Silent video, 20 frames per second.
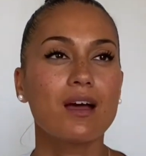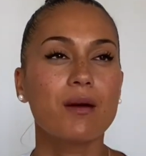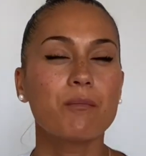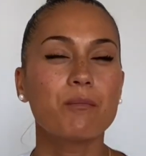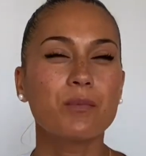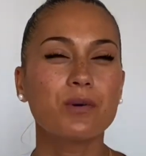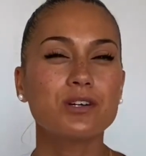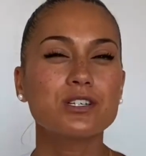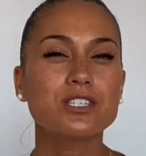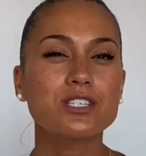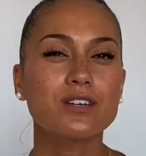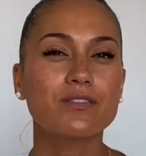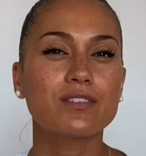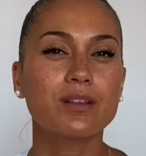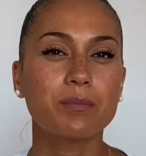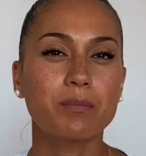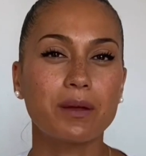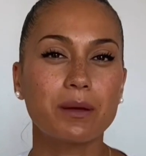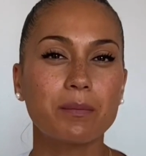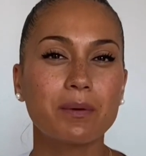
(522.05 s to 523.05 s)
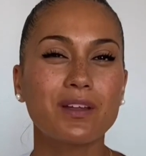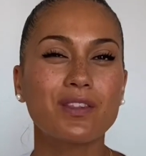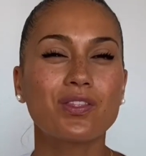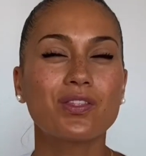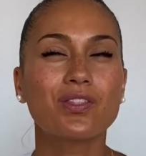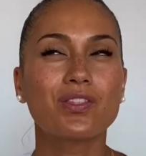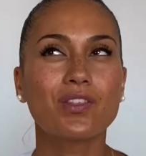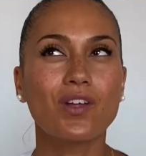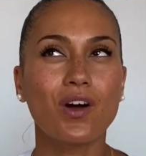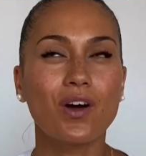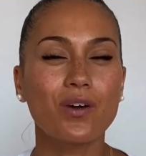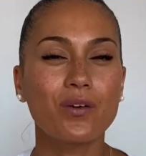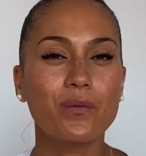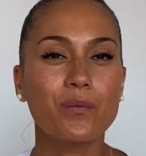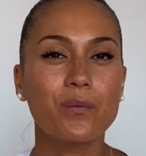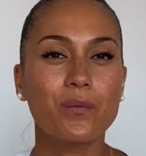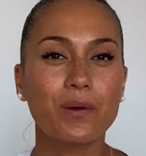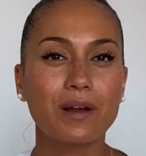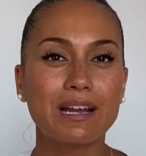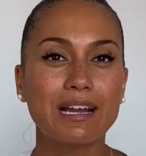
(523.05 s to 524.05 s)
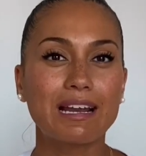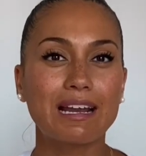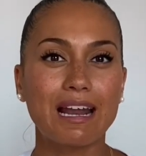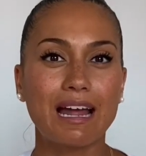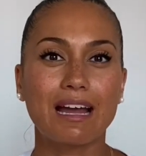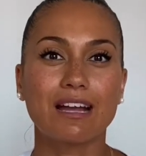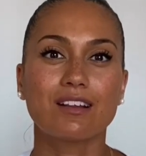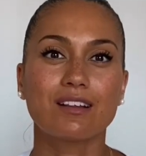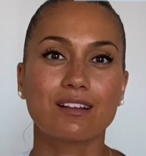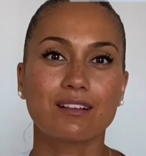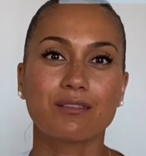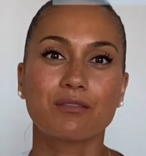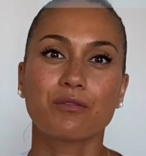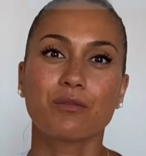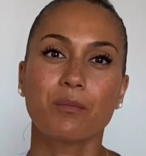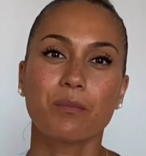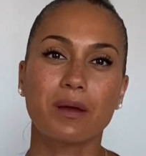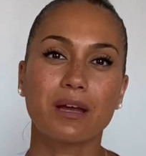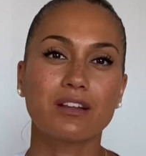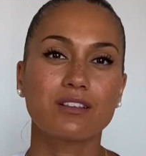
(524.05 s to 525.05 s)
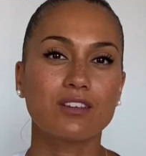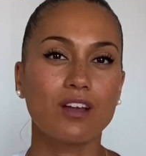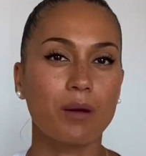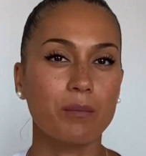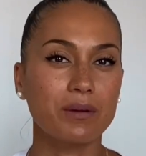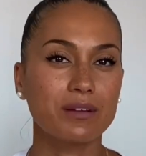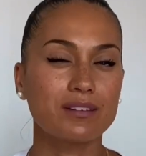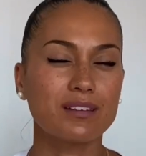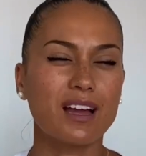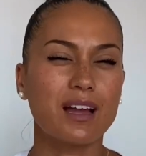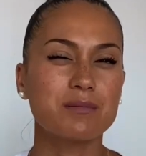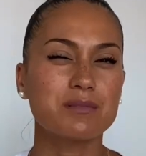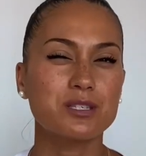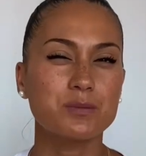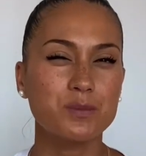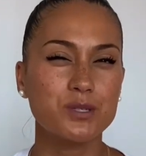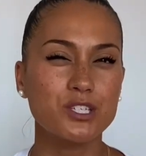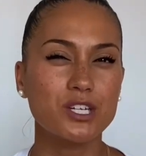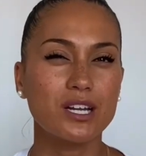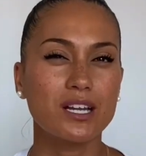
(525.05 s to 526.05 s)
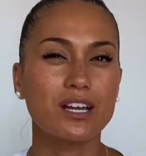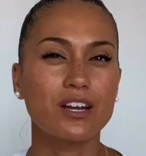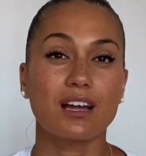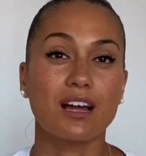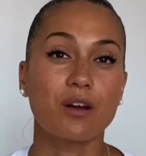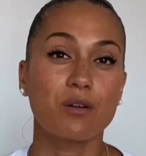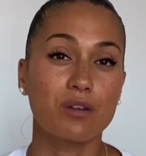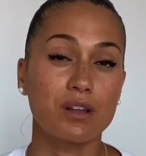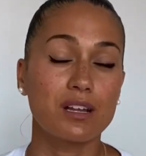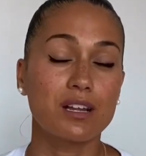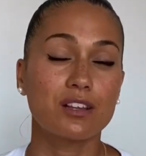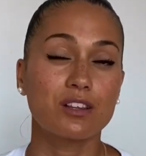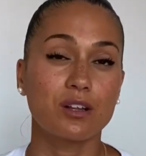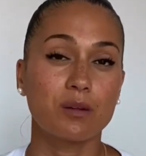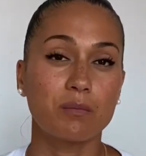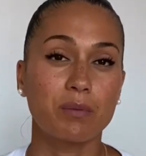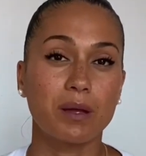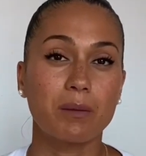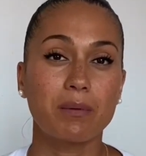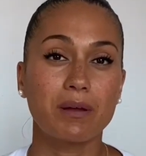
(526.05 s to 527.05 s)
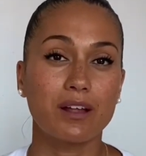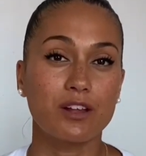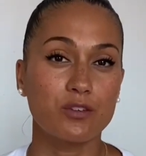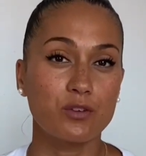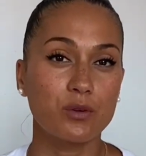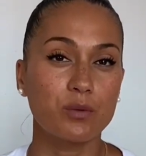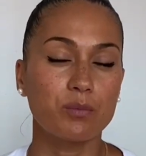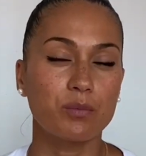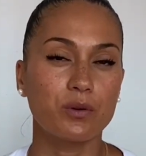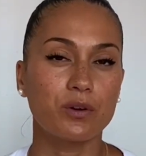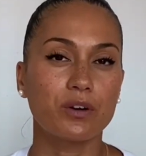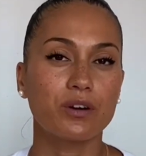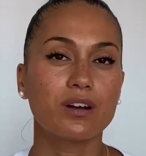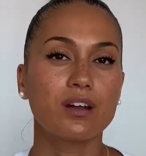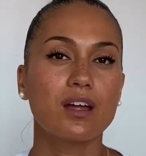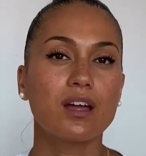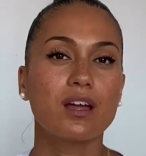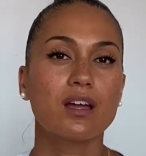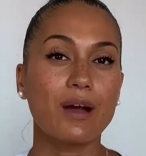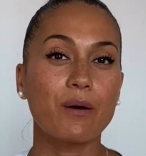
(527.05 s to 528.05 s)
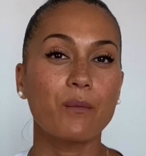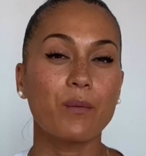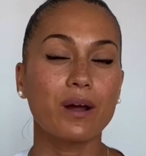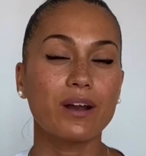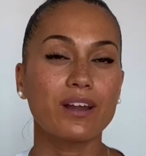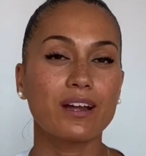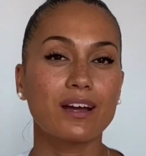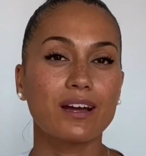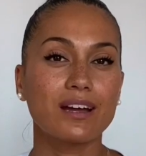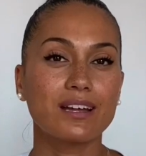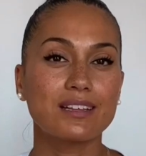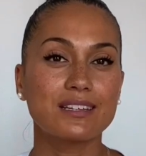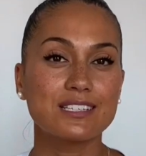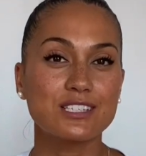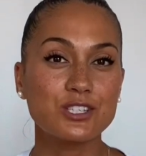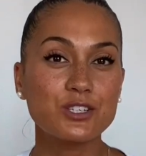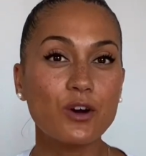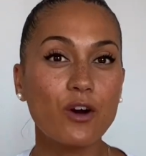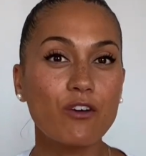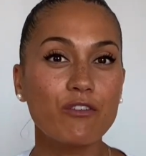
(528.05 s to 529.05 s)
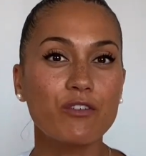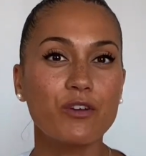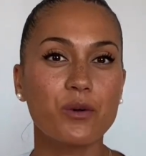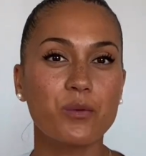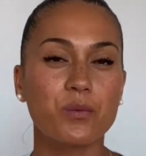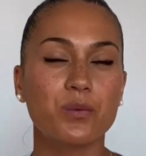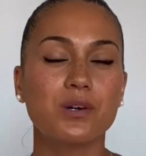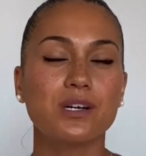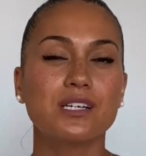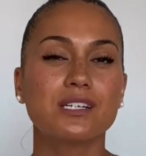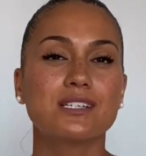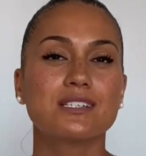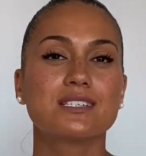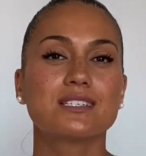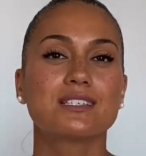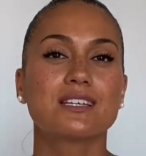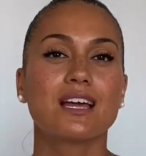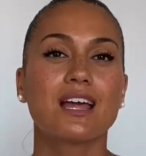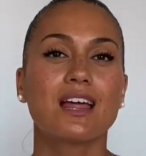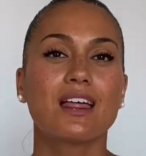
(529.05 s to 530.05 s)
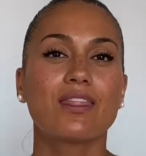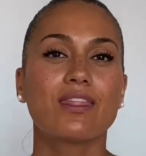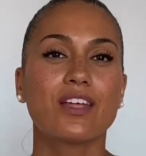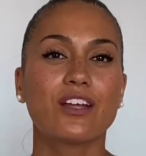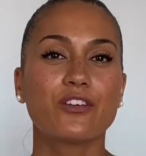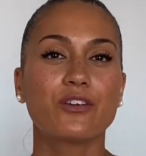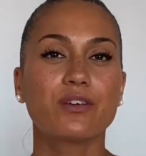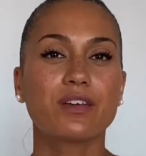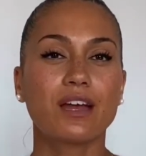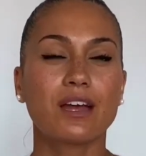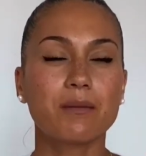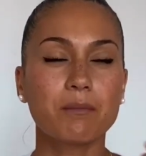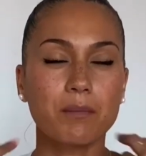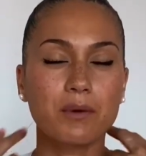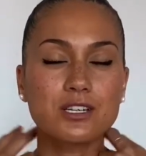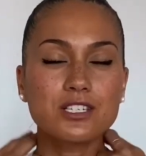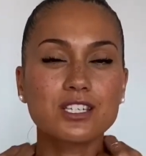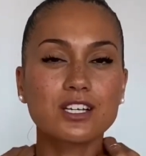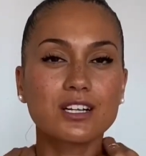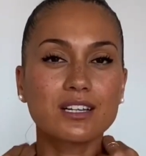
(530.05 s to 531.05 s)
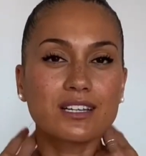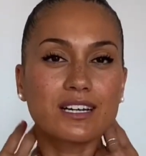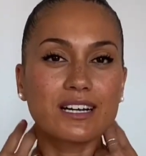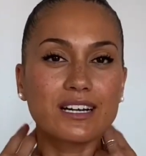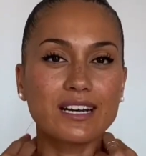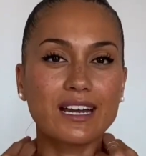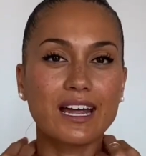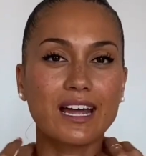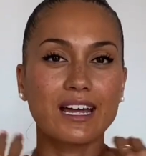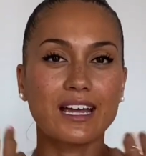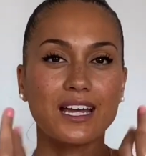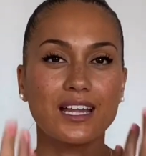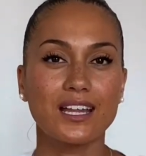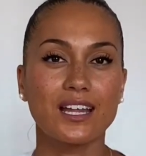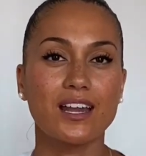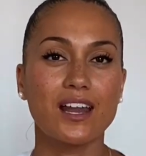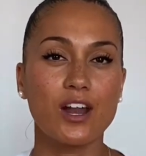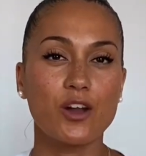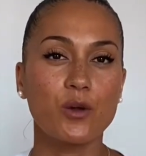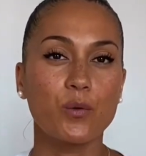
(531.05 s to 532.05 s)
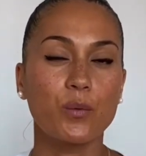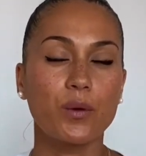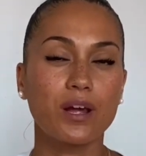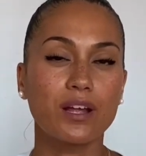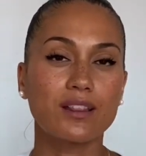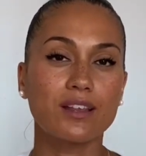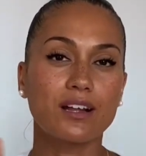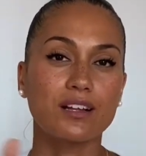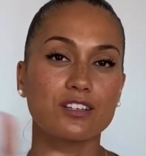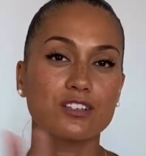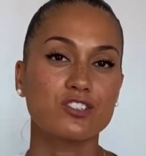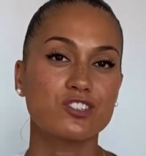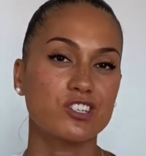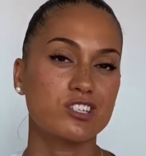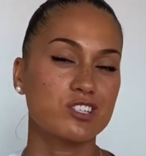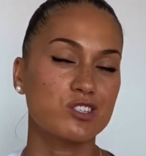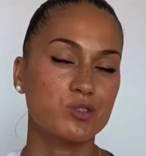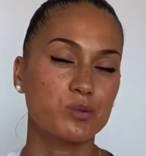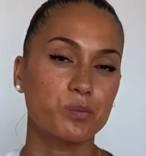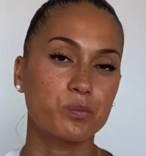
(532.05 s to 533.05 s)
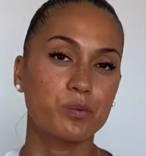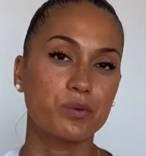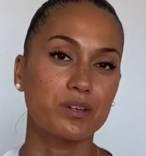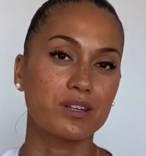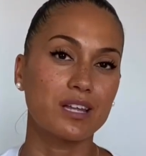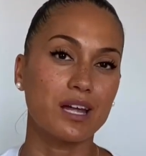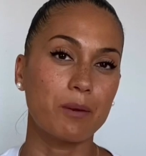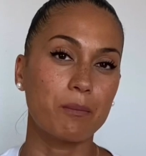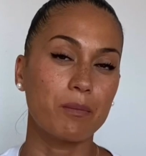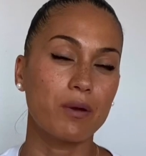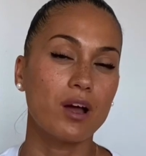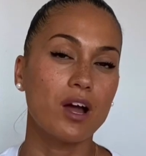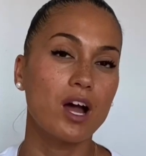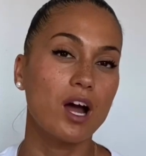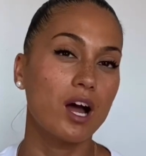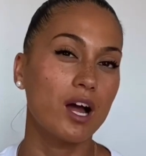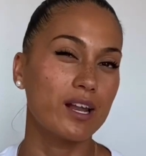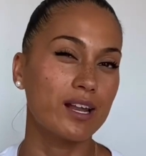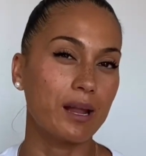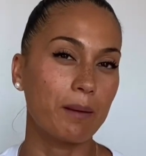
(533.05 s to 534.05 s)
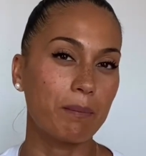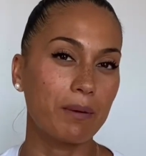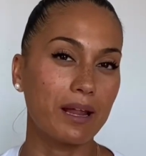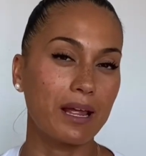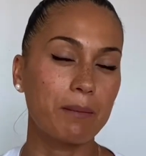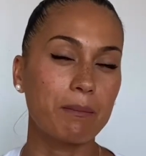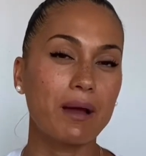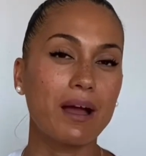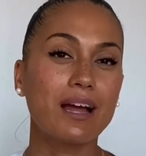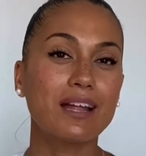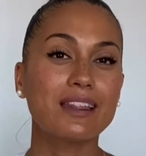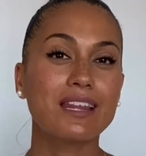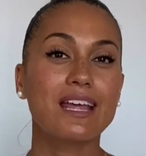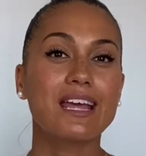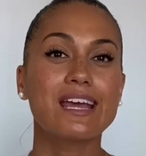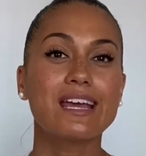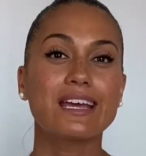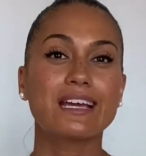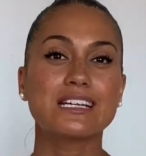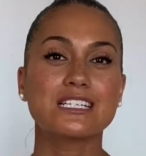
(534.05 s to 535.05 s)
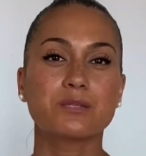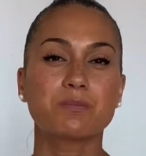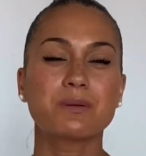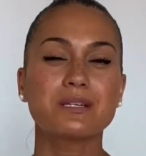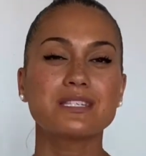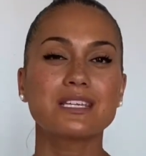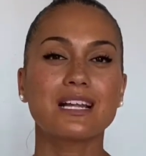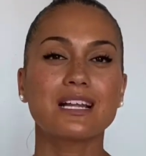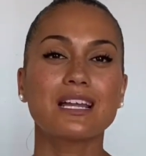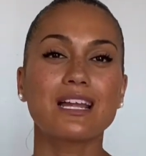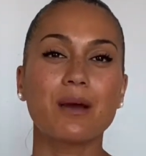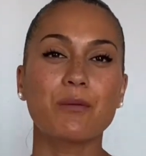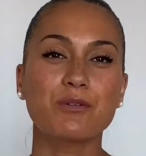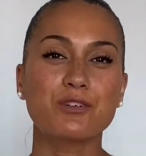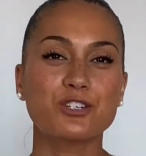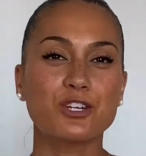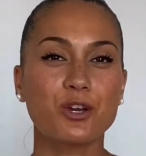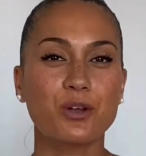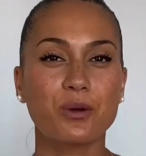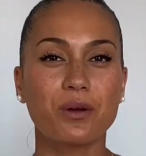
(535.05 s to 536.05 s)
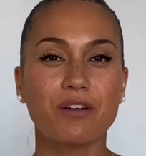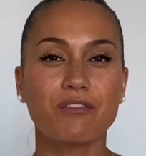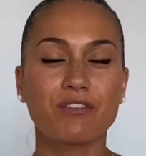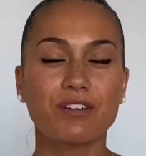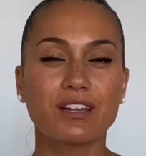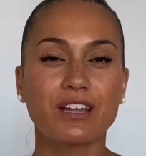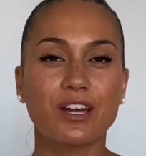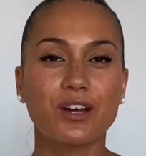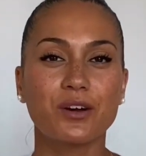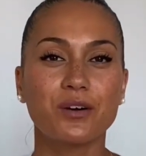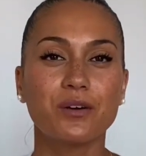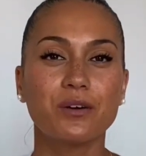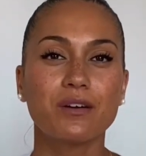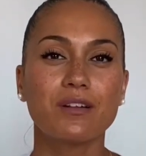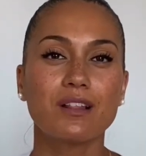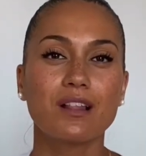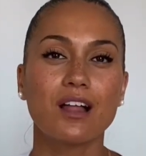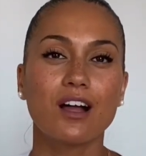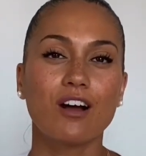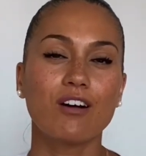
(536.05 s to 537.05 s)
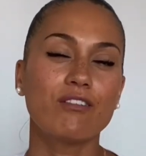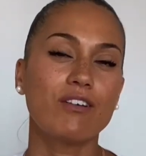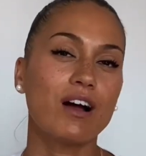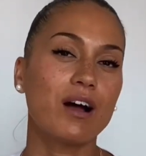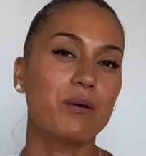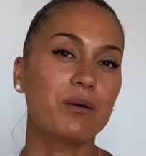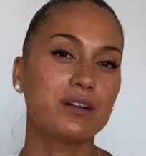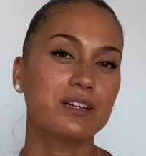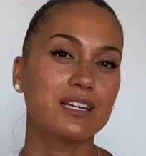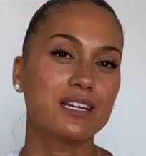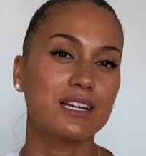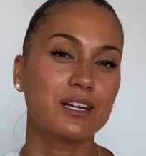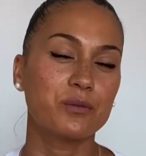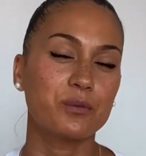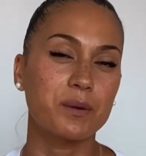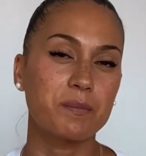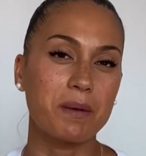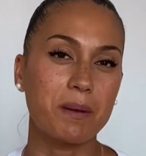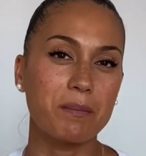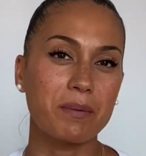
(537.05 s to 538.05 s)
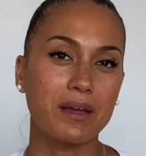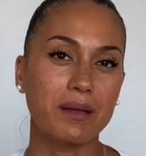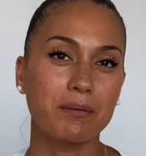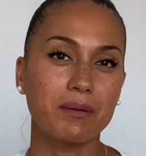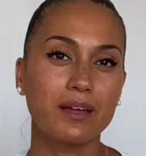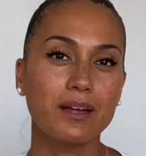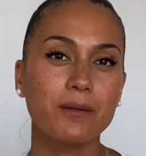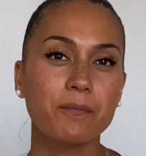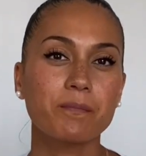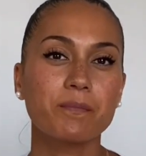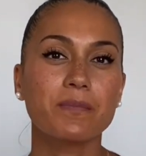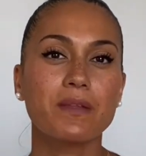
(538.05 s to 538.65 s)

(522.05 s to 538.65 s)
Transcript: Most of the baby don't really like to make tummy time, especially a little baby, a newborn. What I discovered was that you can muscle their neck in another way than just to put them in a play mat. Is basically, I will show you a video of how I did it with my baby.